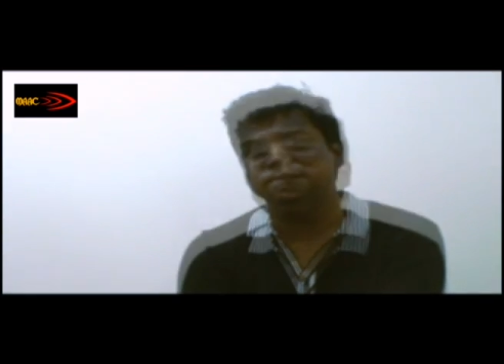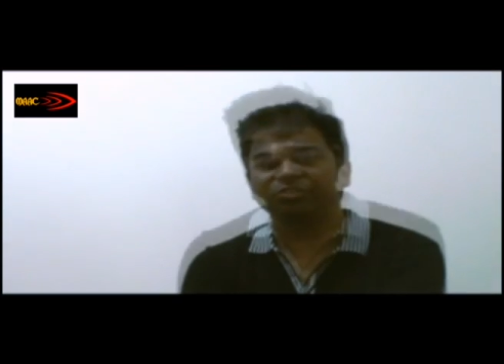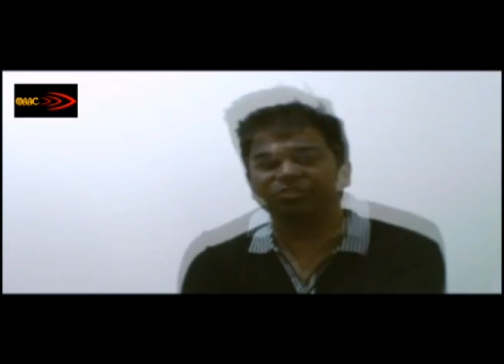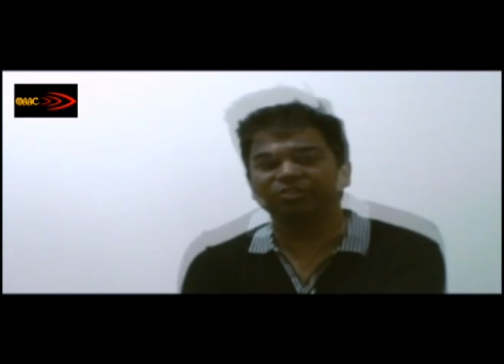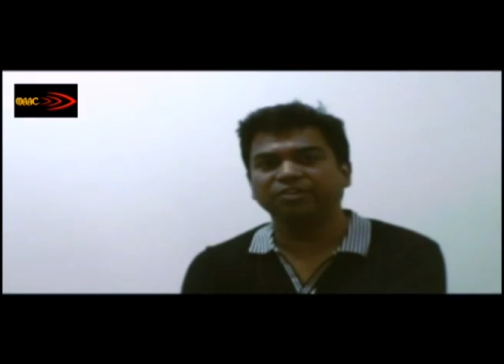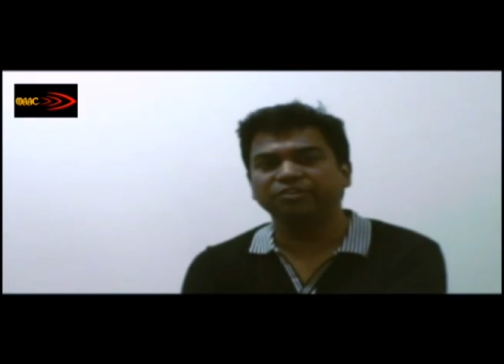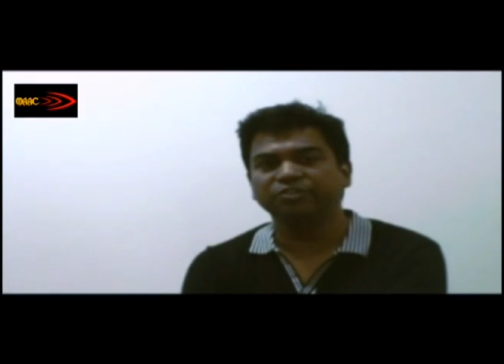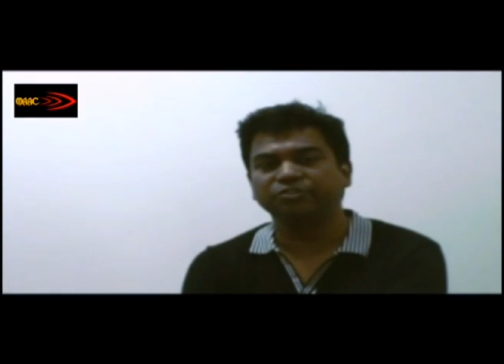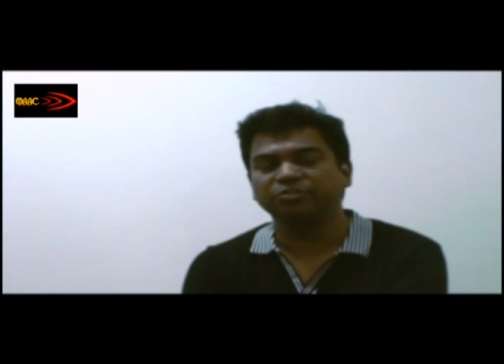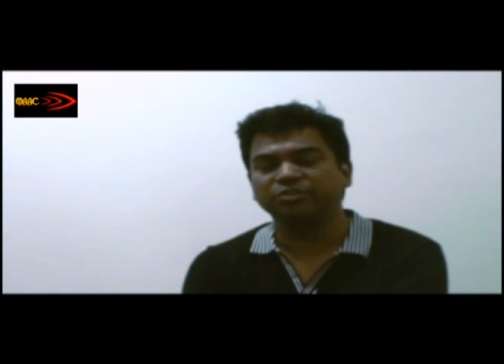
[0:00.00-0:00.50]
Most
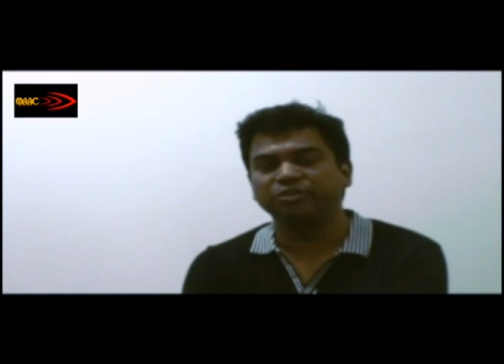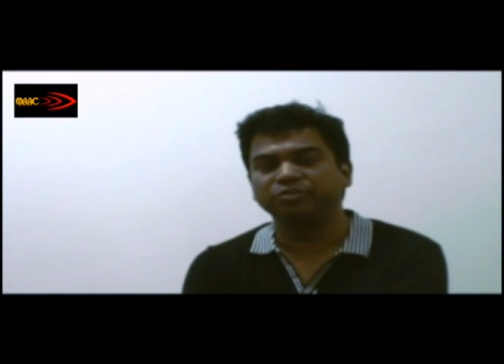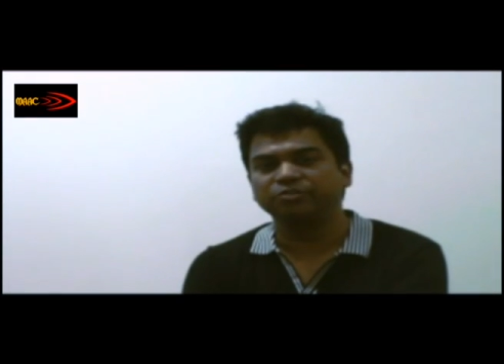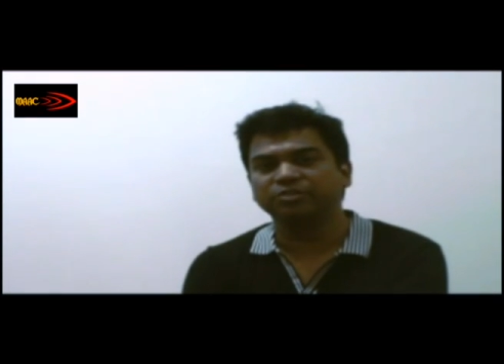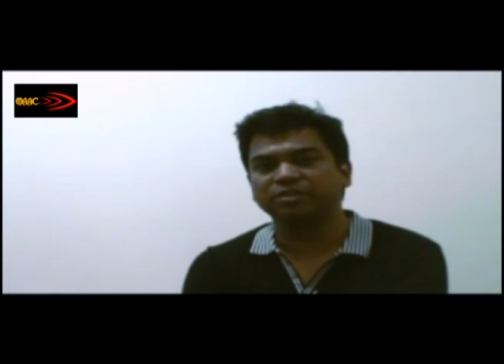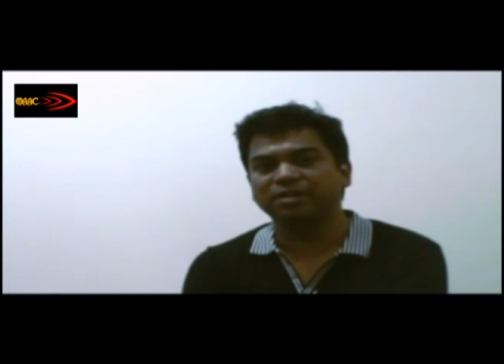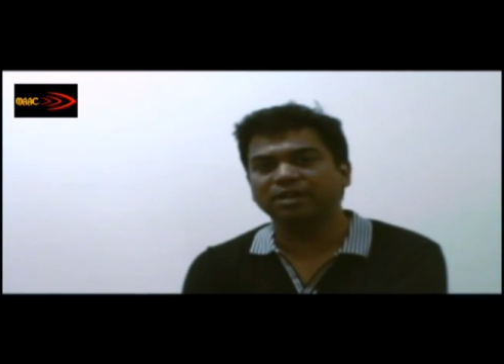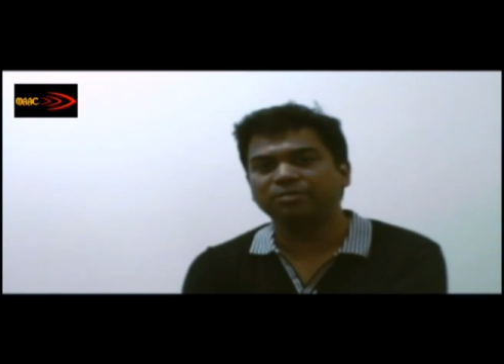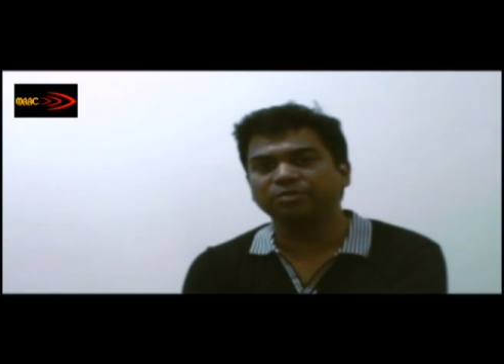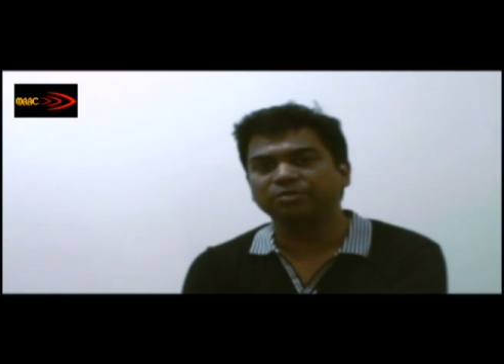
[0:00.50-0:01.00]
of the
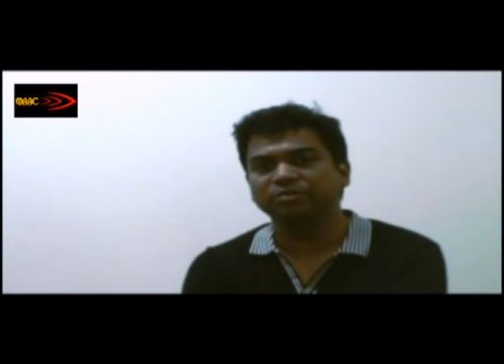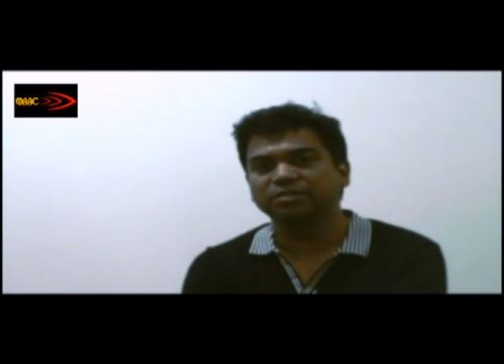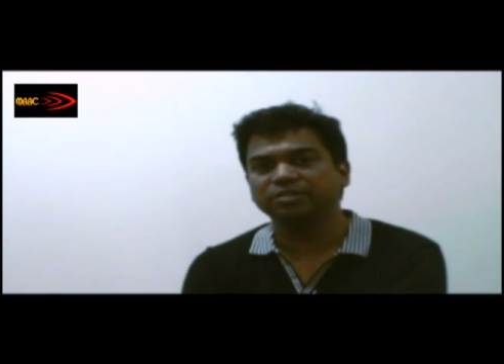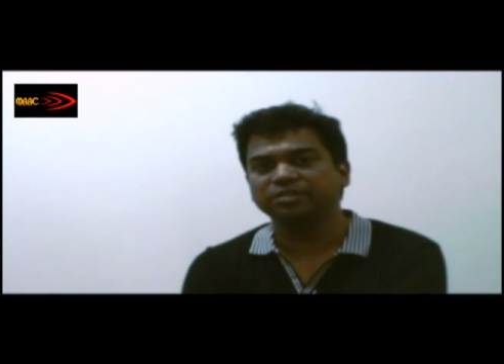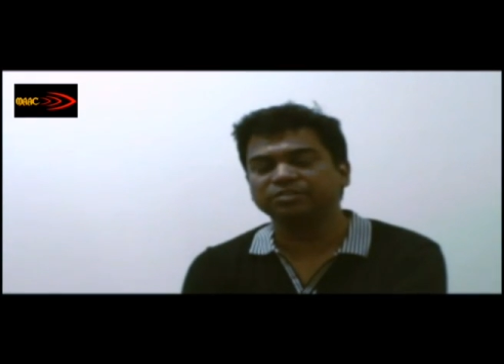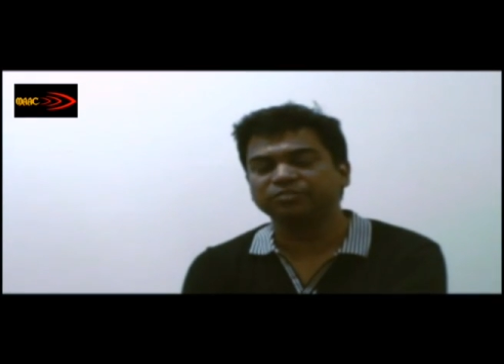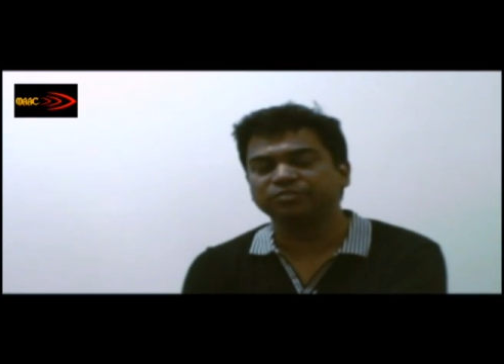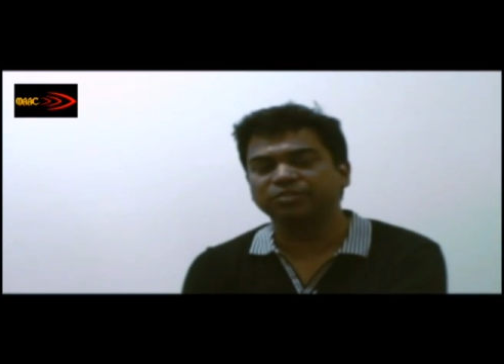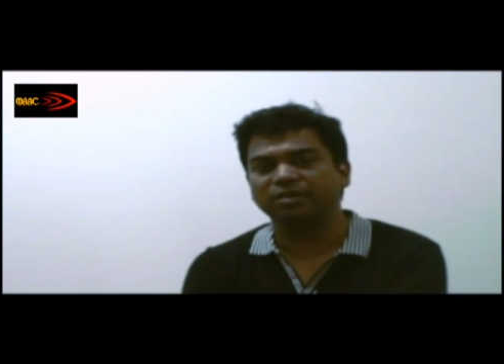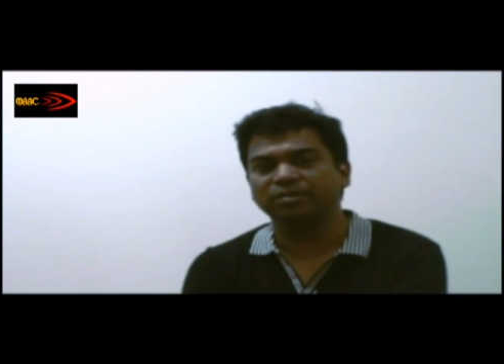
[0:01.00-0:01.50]
students who come
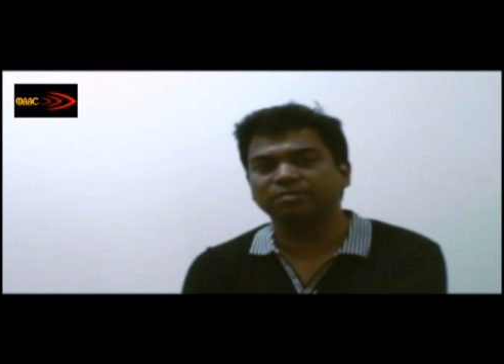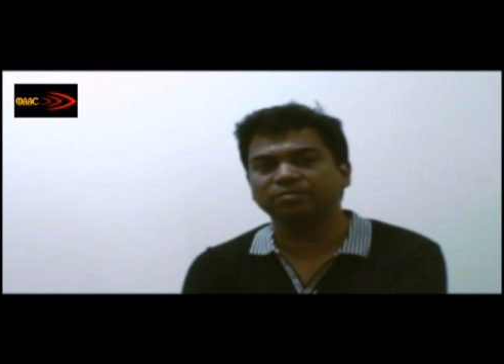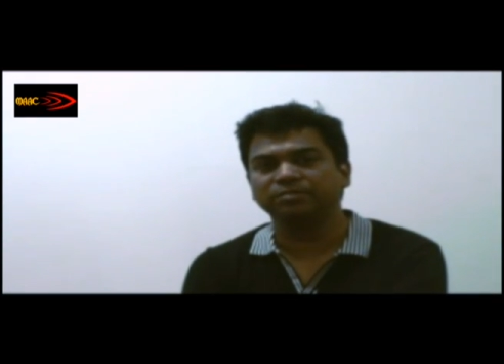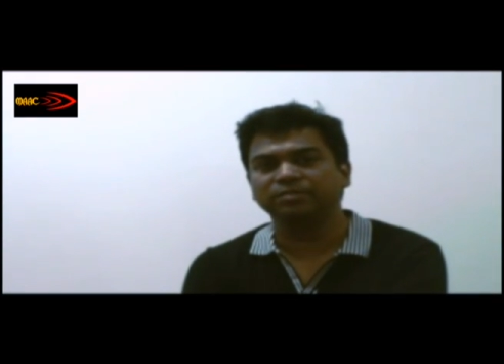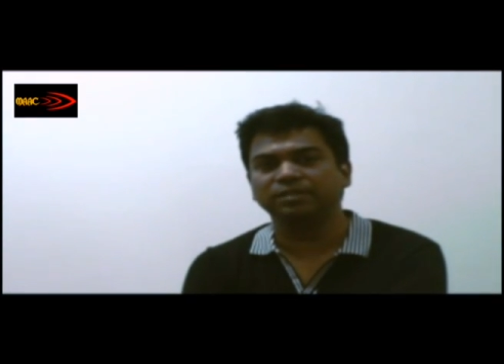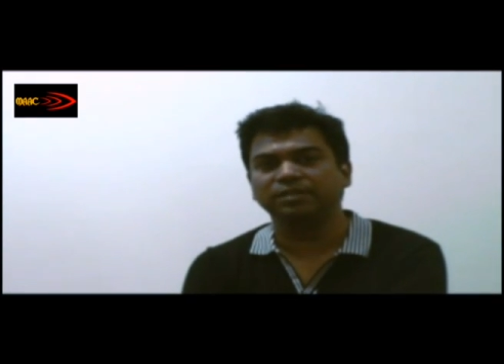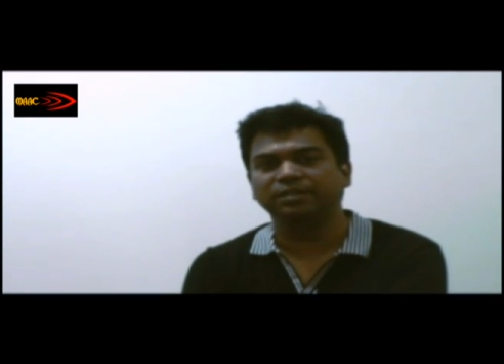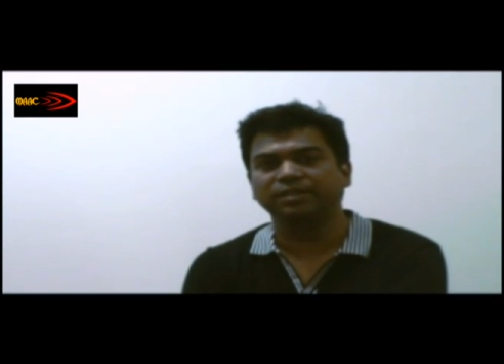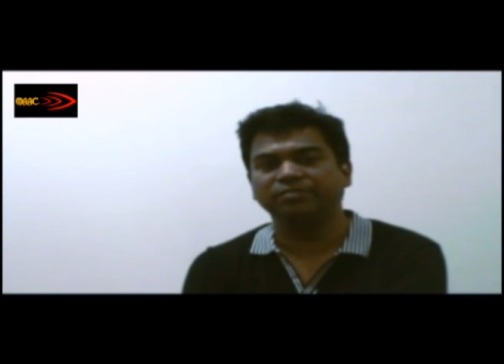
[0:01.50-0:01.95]
to us from